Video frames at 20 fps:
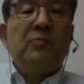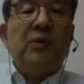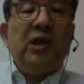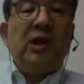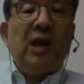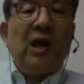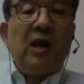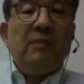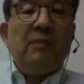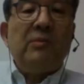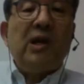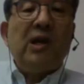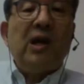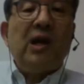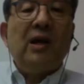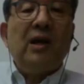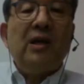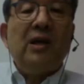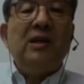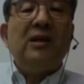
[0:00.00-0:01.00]

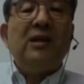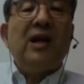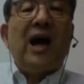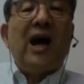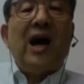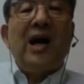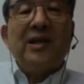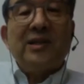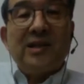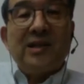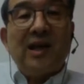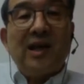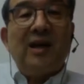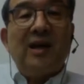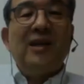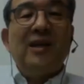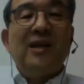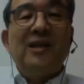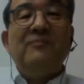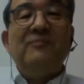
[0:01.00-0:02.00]
behavior in
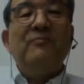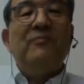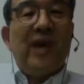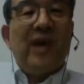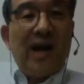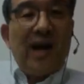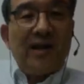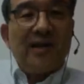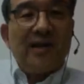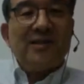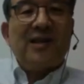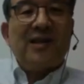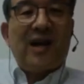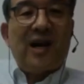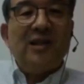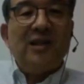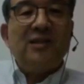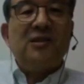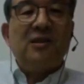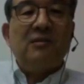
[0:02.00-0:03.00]
various
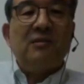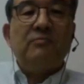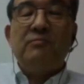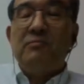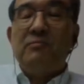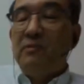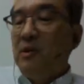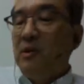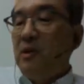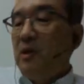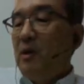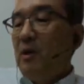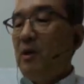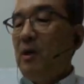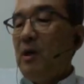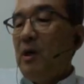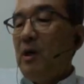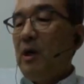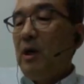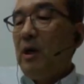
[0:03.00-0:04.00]
kinds of
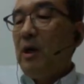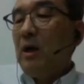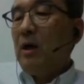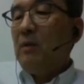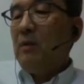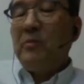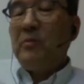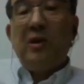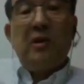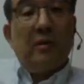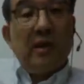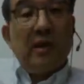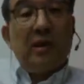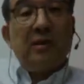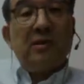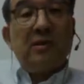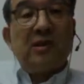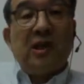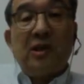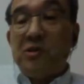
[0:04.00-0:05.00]

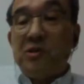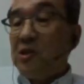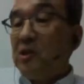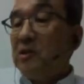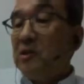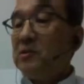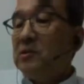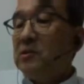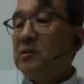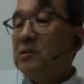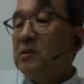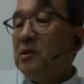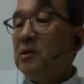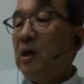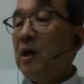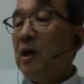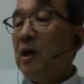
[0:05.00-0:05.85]
buildings, such as